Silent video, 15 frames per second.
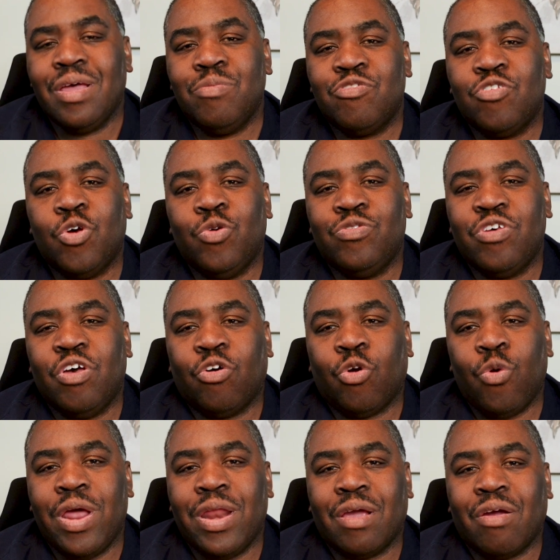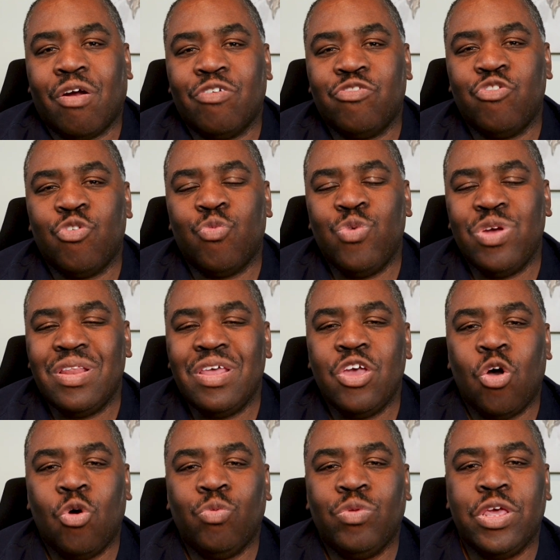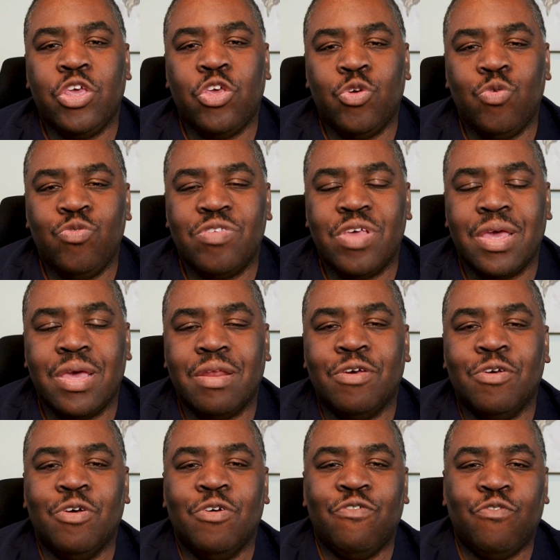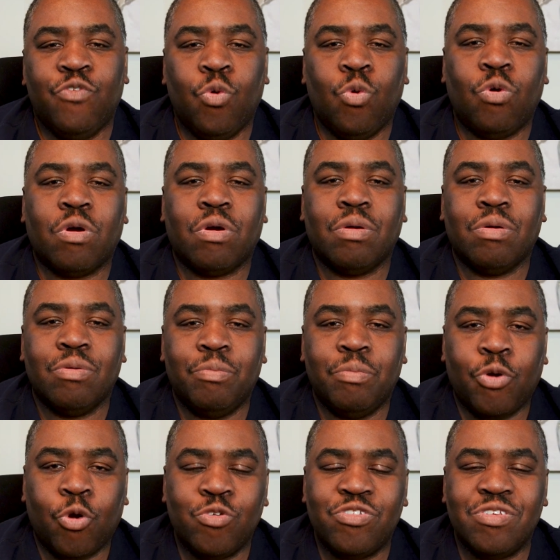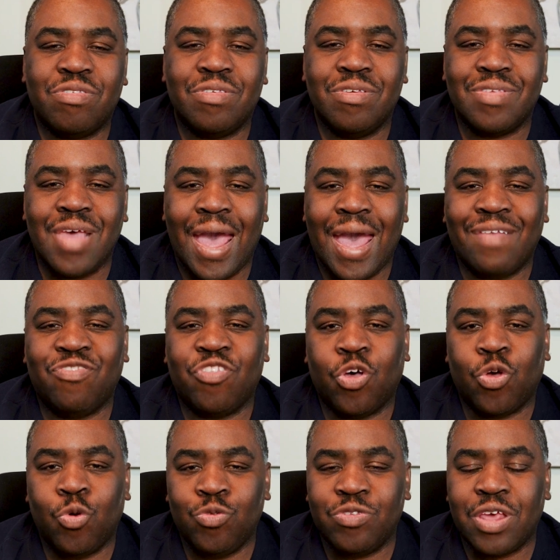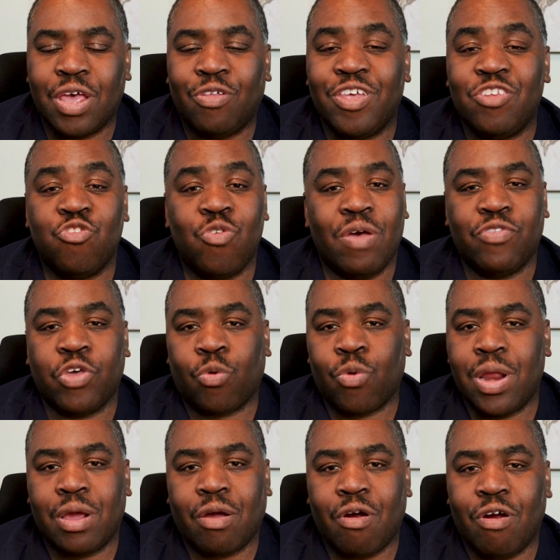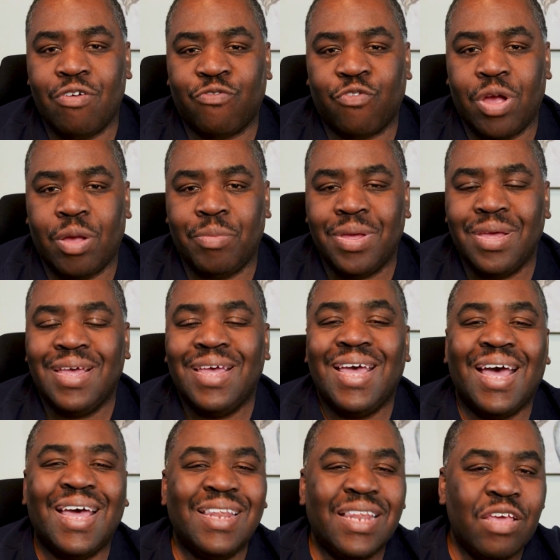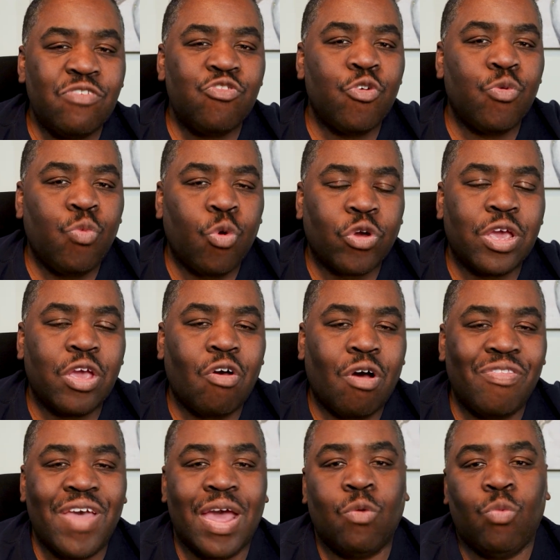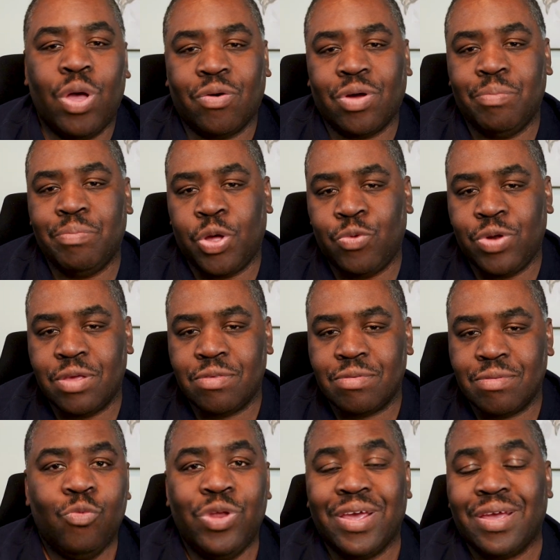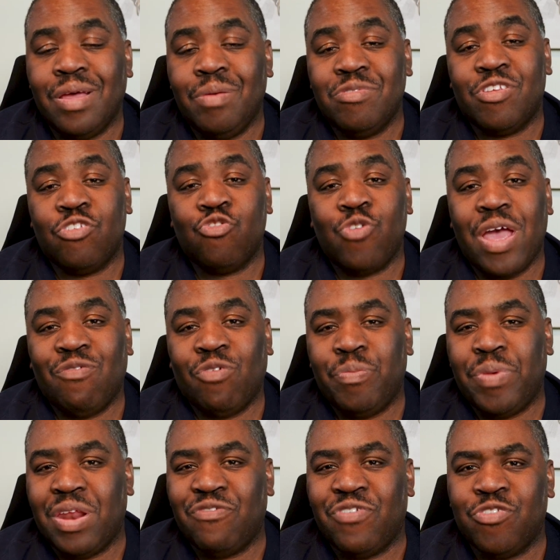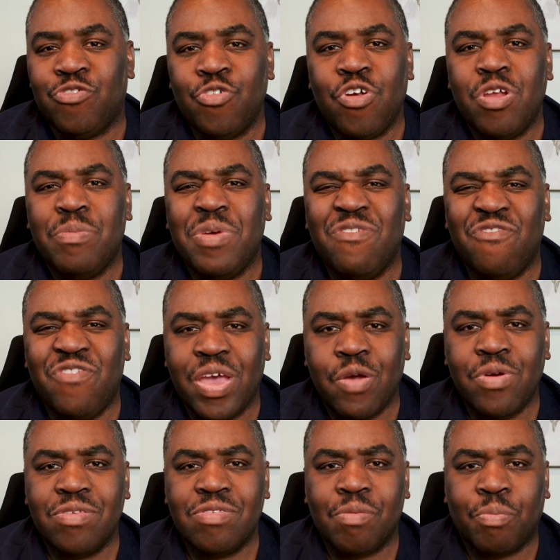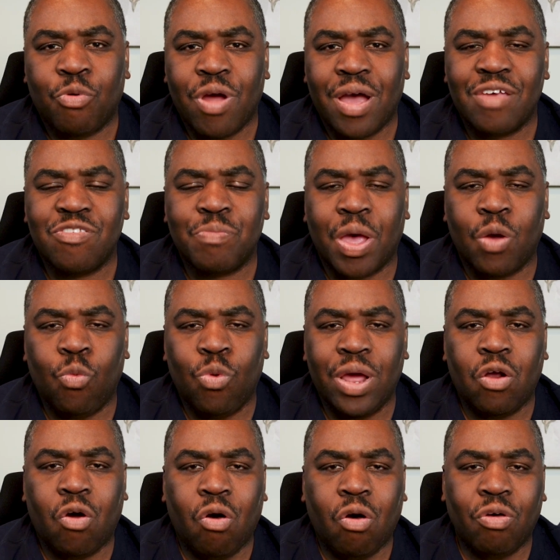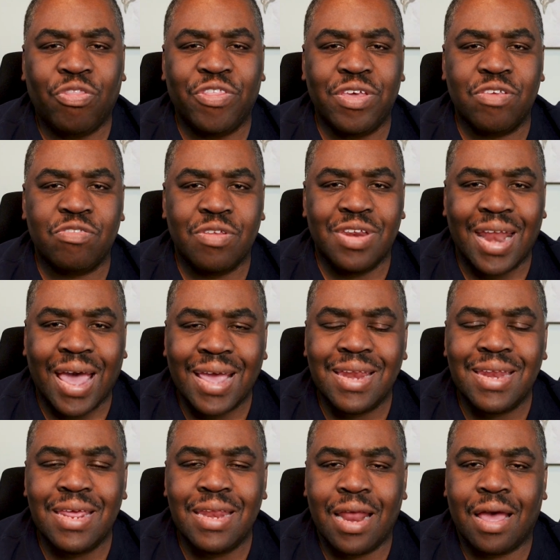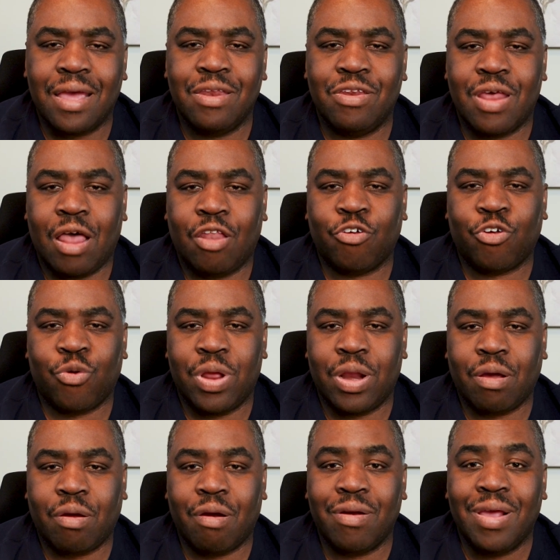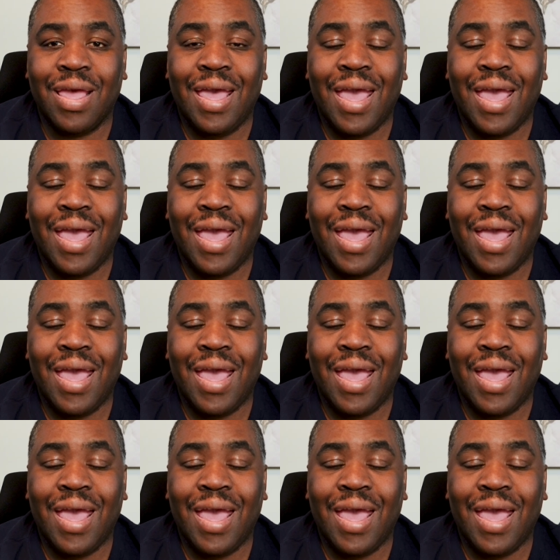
comes to hotel credit cards, you're really only using it for purchases at the hotel that you have the credit card from, unless you're working on that welcome bonus. When it comes to travel benefits, you're going to be very surprised by what all this $99 credit card